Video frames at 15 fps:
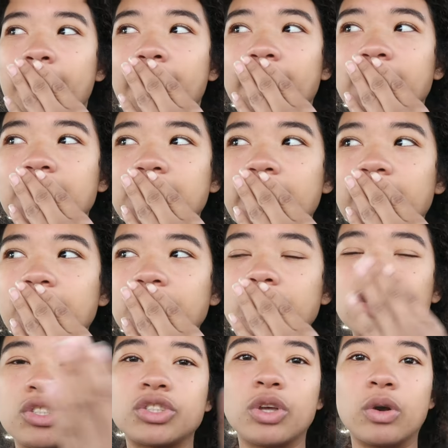and it's like
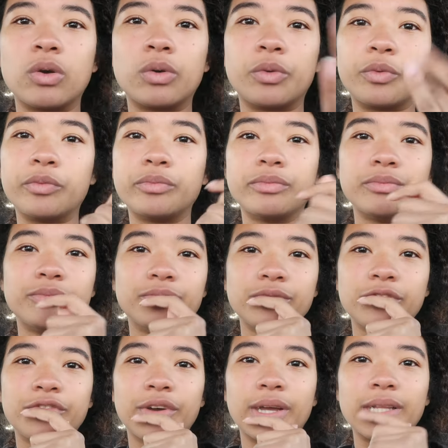so
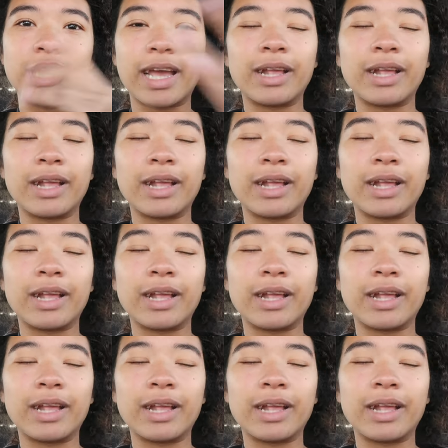fun.